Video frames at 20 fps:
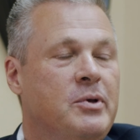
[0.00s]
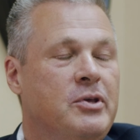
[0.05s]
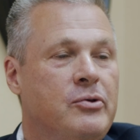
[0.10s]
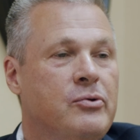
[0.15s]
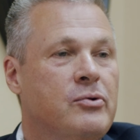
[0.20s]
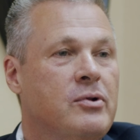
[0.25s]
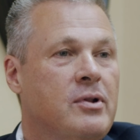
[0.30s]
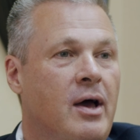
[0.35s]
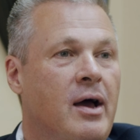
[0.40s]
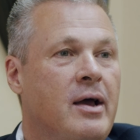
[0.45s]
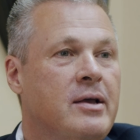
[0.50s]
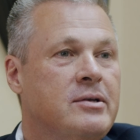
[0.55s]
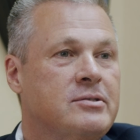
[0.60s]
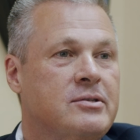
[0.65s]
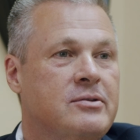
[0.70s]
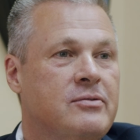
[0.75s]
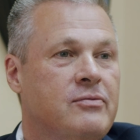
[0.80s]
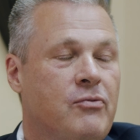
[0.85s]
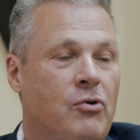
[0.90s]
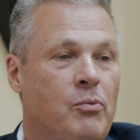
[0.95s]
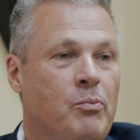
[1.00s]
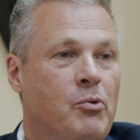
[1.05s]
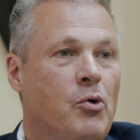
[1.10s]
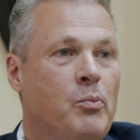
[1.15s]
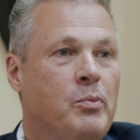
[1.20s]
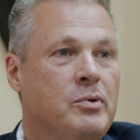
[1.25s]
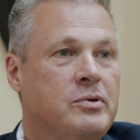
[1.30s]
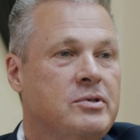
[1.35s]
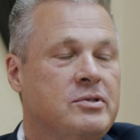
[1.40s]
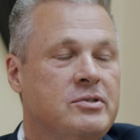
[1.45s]
be utilized for
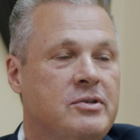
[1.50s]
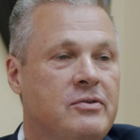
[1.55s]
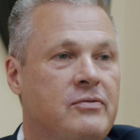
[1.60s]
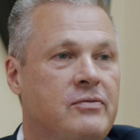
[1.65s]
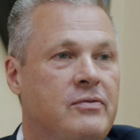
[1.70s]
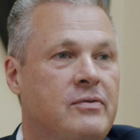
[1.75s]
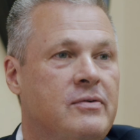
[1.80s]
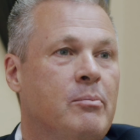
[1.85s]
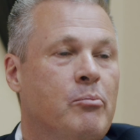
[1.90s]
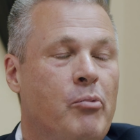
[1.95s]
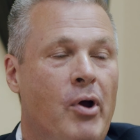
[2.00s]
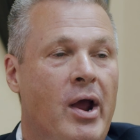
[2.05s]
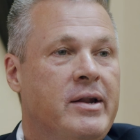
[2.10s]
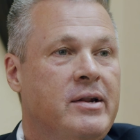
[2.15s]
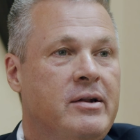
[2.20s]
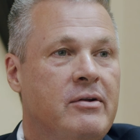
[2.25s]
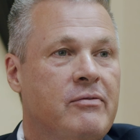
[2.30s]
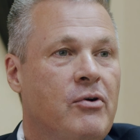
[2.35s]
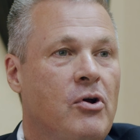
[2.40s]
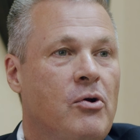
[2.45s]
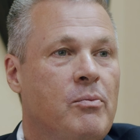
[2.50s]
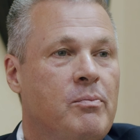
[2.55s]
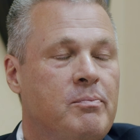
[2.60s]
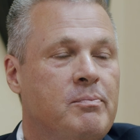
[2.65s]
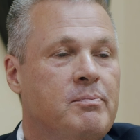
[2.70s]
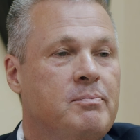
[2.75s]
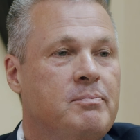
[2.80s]
purposes of branding a firm.